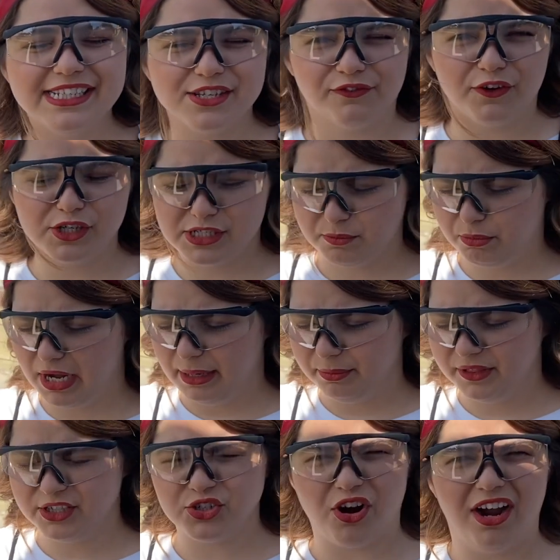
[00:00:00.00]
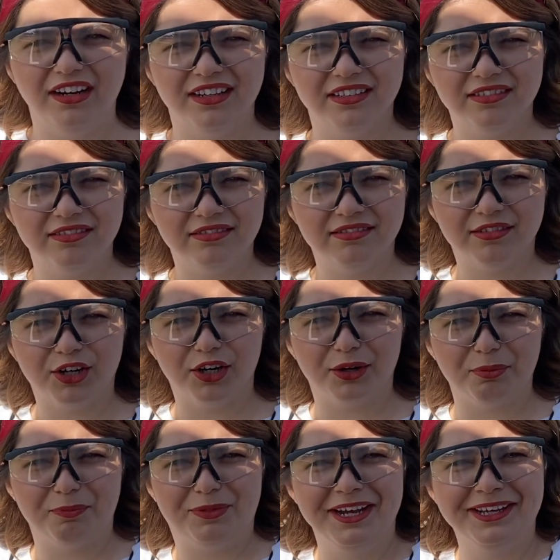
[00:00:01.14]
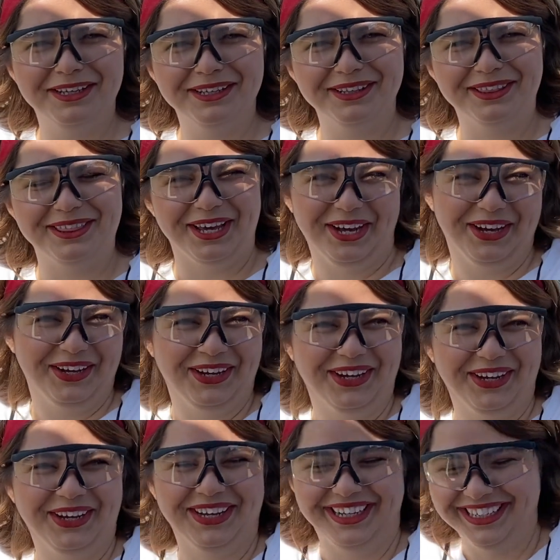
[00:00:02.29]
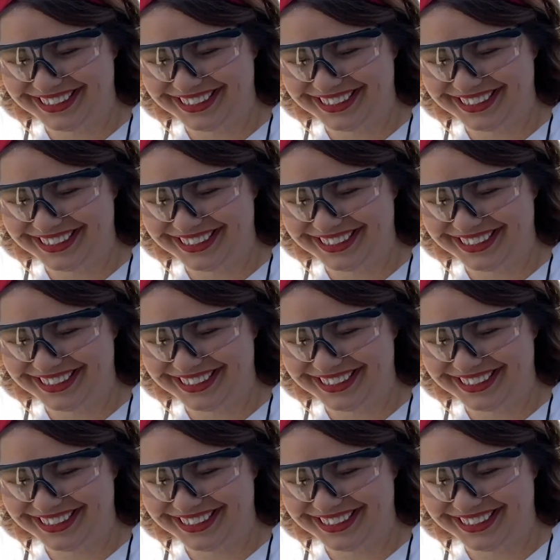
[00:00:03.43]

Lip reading: to first pop the trunk, or the hood.